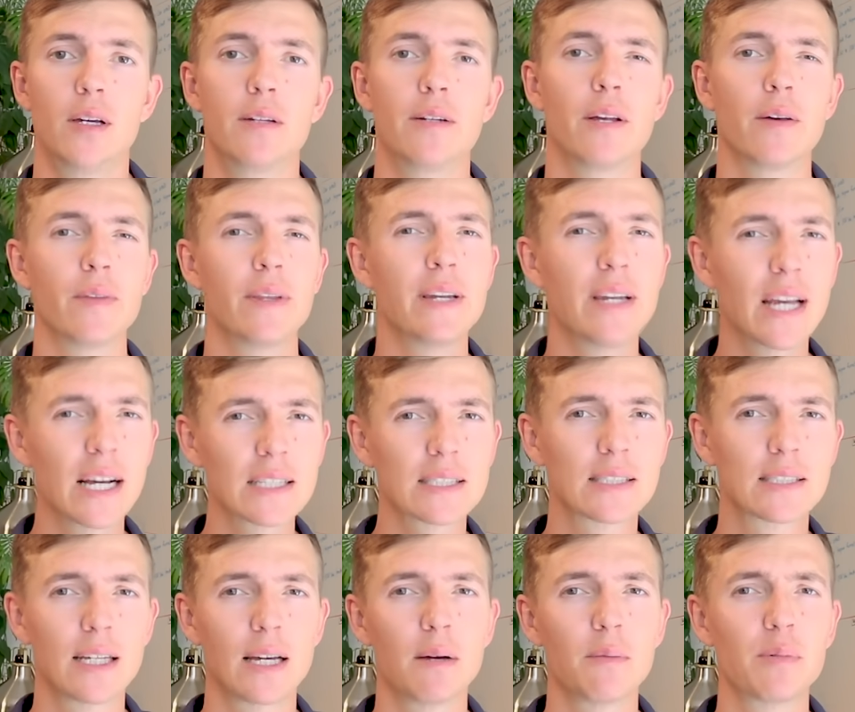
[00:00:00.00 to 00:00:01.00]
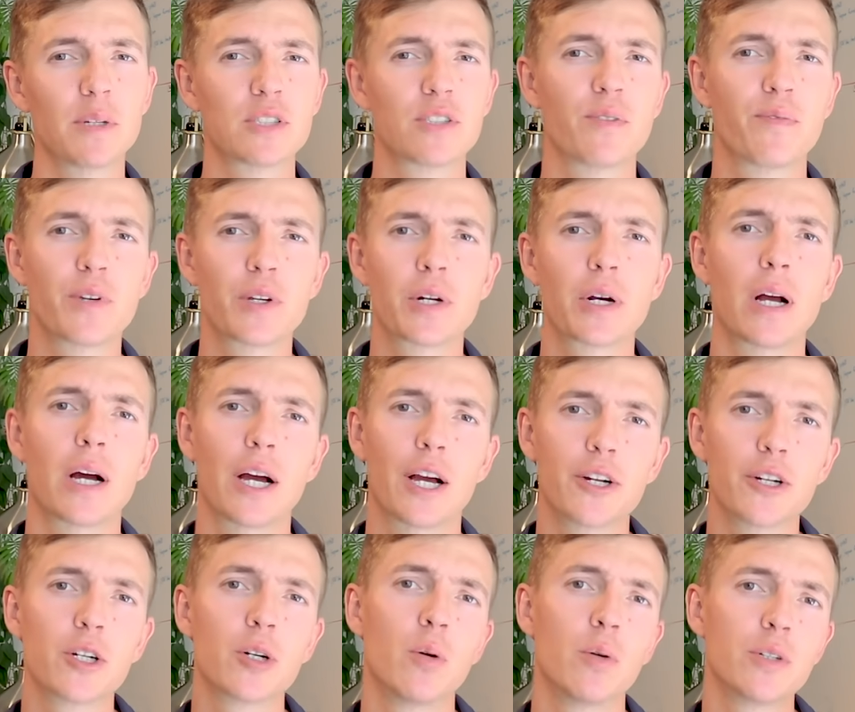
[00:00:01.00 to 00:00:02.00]
Now the next step is to figure out how
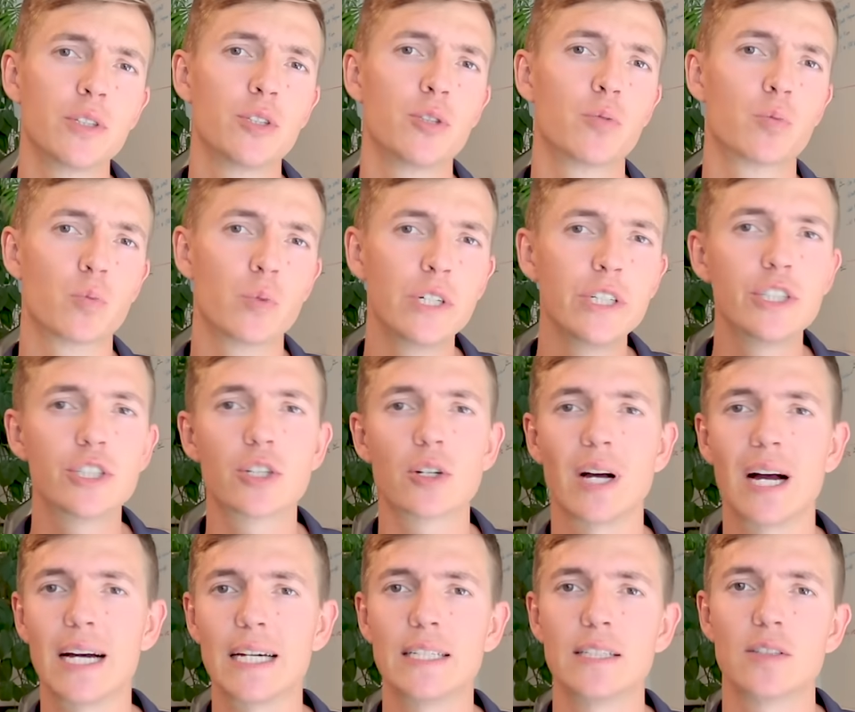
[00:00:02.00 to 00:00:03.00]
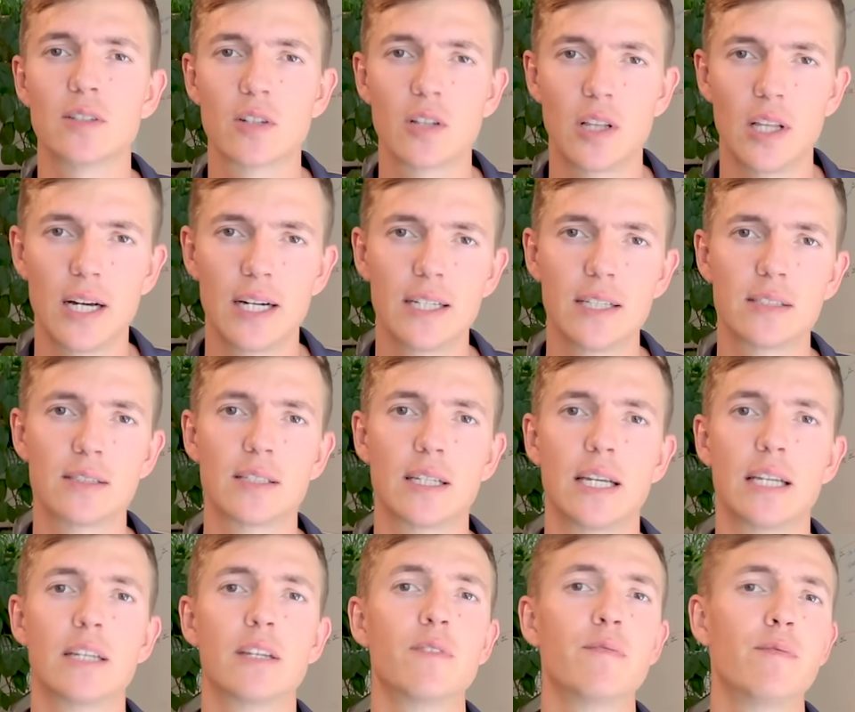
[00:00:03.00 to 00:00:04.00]
you're going to reach your ideal clients
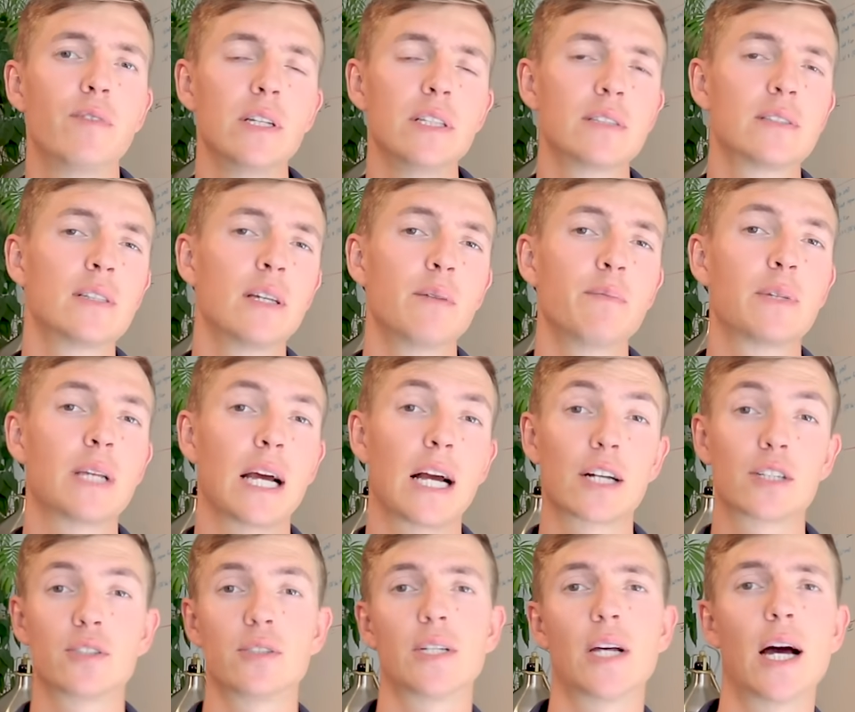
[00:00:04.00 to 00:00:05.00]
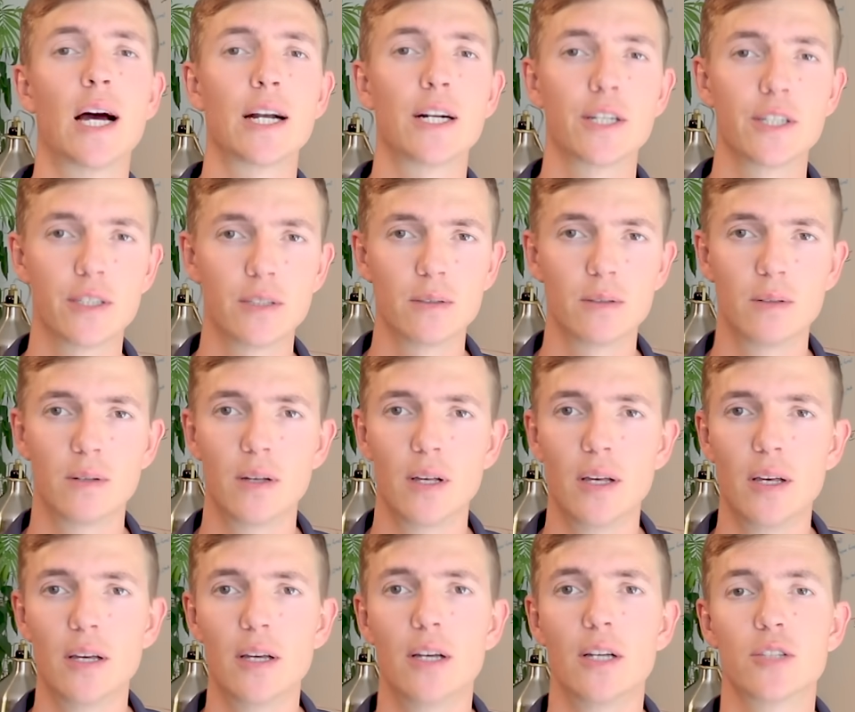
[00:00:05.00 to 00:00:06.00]
and convince them to actually hire you.
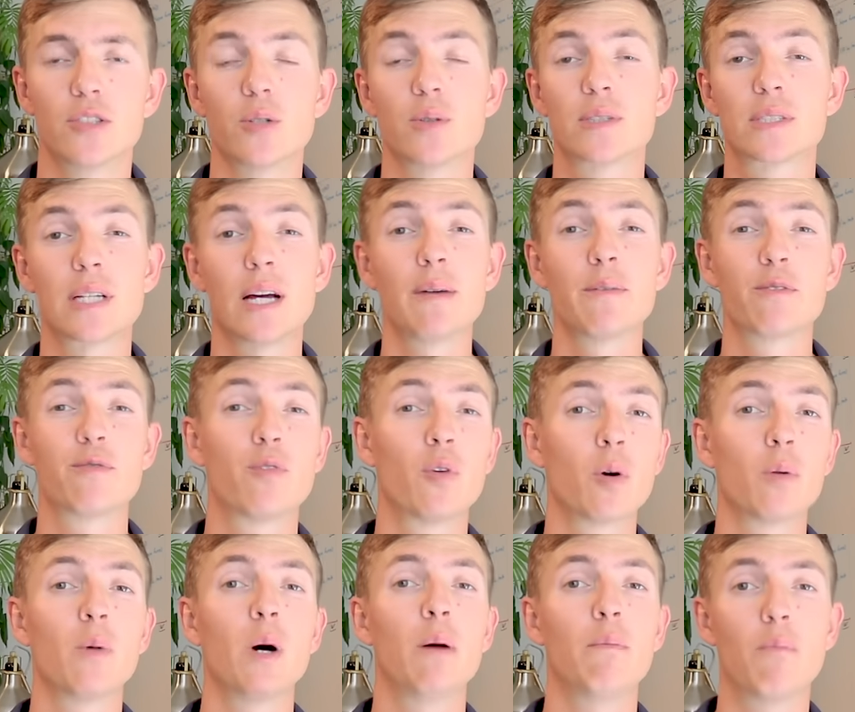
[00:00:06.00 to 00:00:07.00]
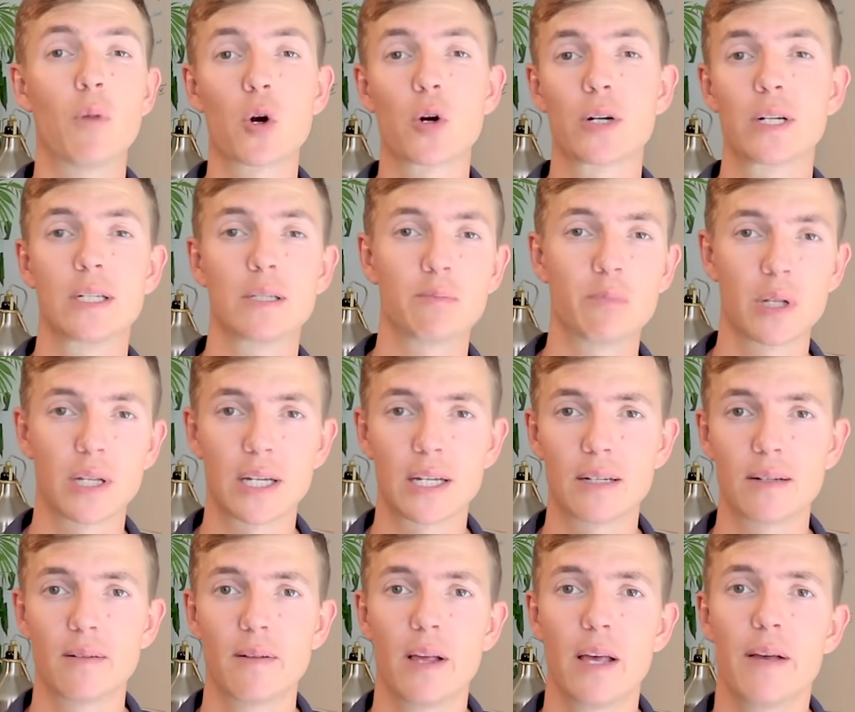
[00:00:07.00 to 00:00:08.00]
So it's time to form a marketing
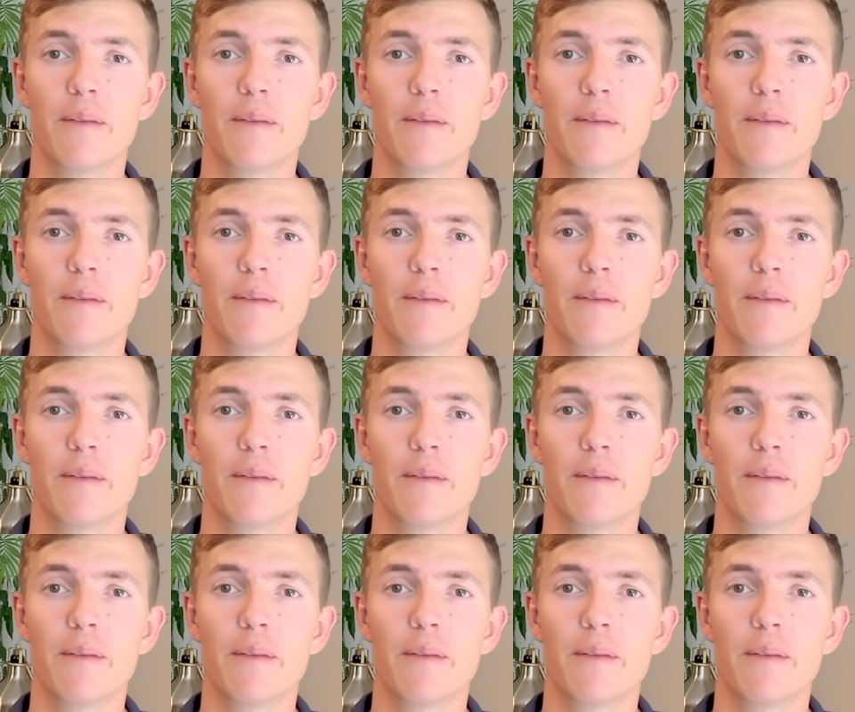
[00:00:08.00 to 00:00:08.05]
plan.